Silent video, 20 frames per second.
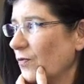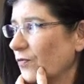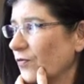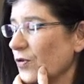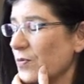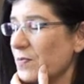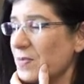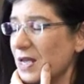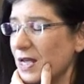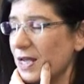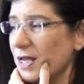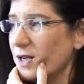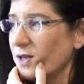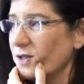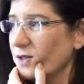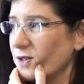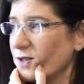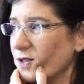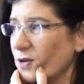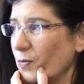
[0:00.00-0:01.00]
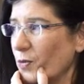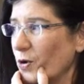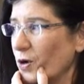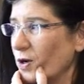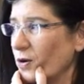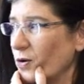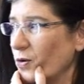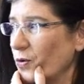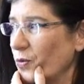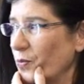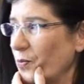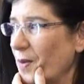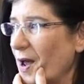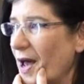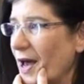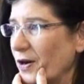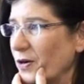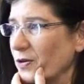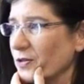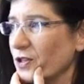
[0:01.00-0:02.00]
for me, someone who
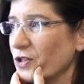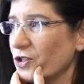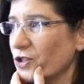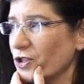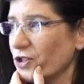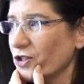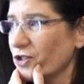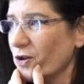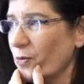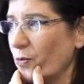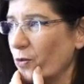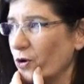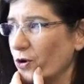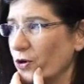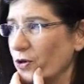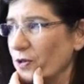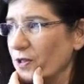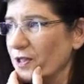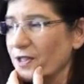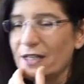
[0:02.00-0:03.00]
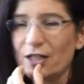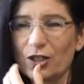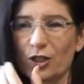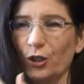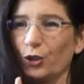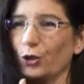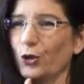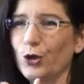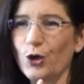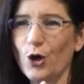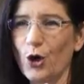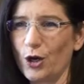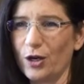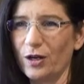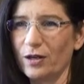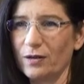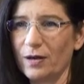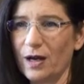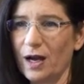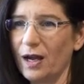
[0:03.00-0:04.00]
matters is just someone who's essentially
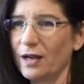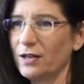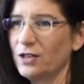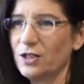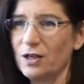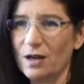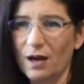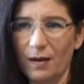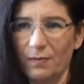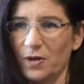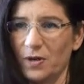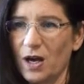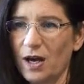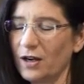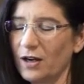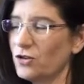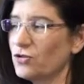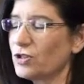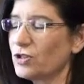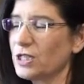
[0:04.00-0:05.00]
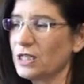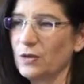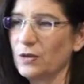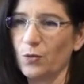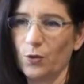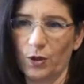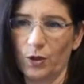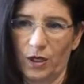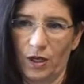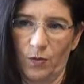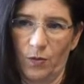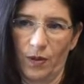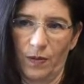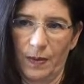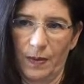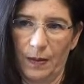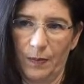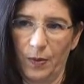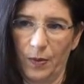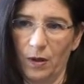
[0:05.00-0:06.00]
good-hearted. I'm not interested in working with
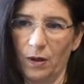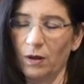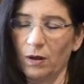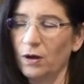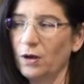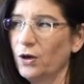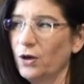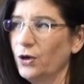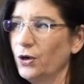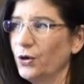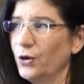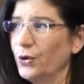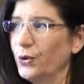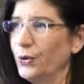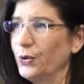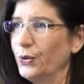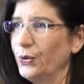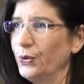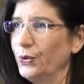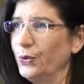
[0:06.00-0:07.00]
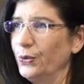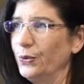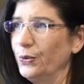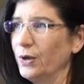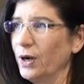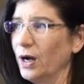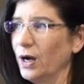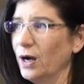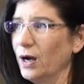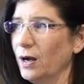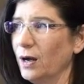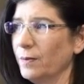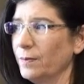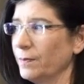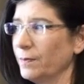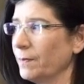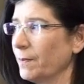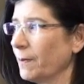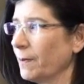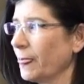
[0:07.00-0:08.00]
people who
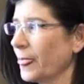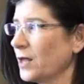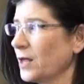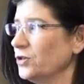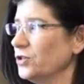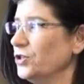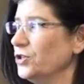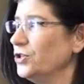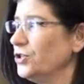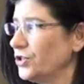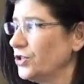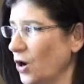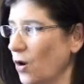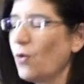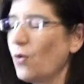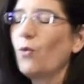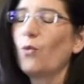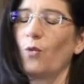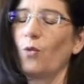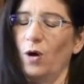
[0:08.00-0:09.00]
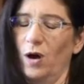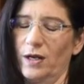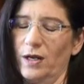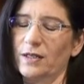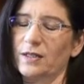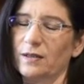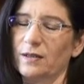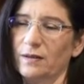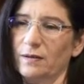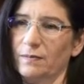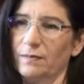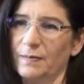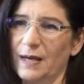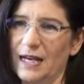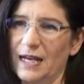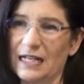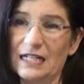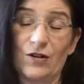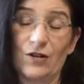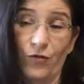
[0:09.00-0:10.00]
don't want to
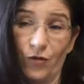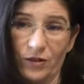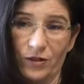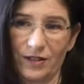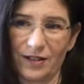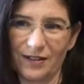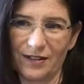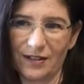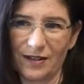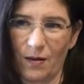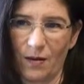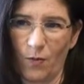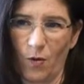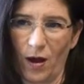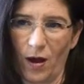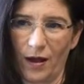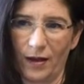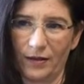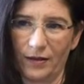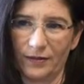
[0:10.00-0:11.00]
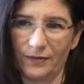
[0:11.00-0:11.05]
make a difference in some way.